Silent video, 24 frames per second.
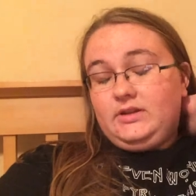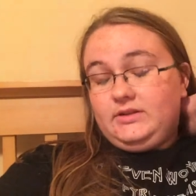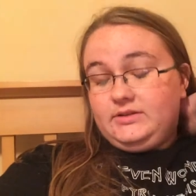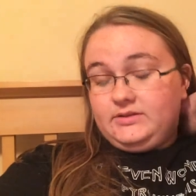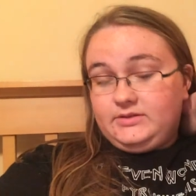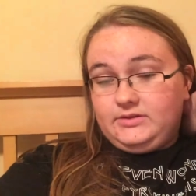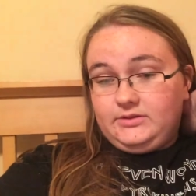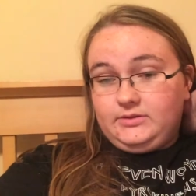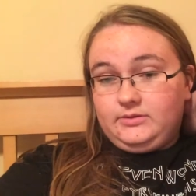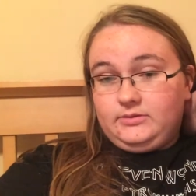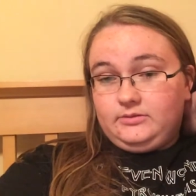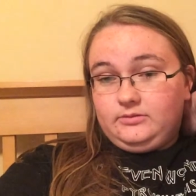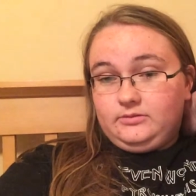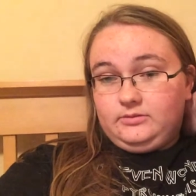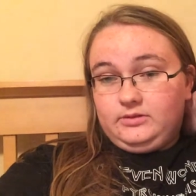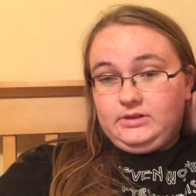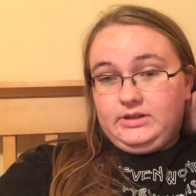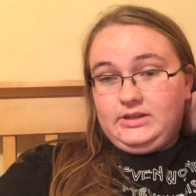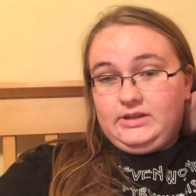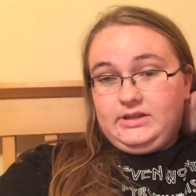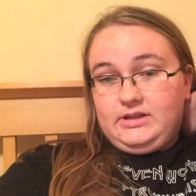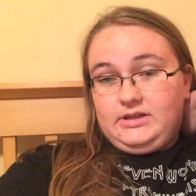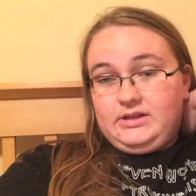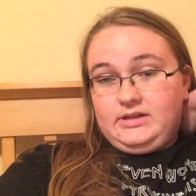So,
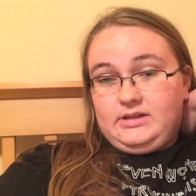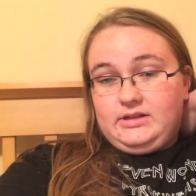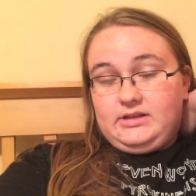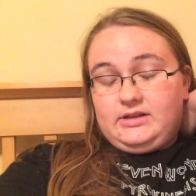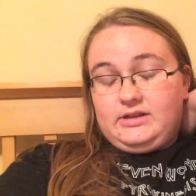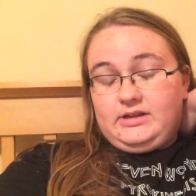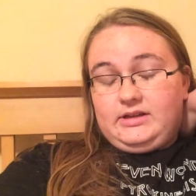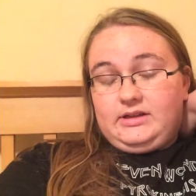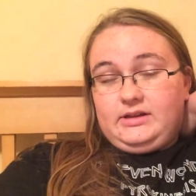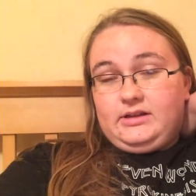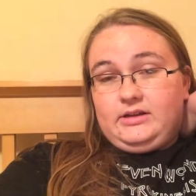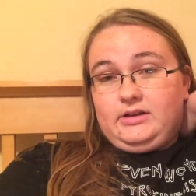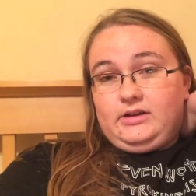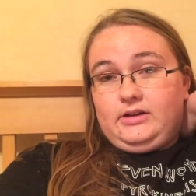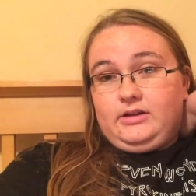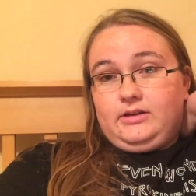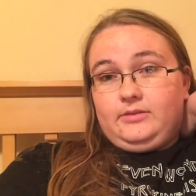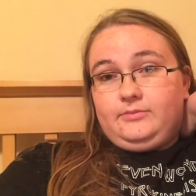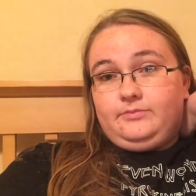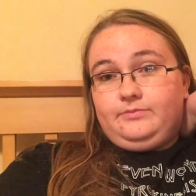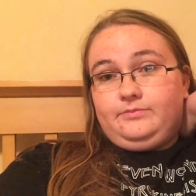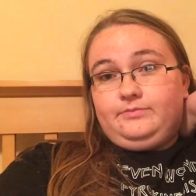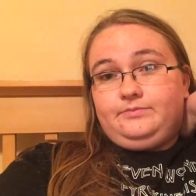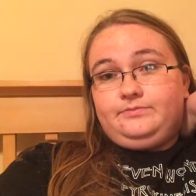
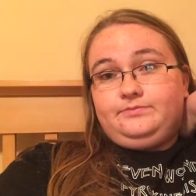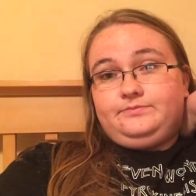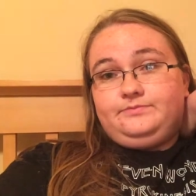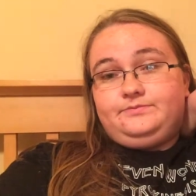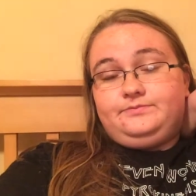um,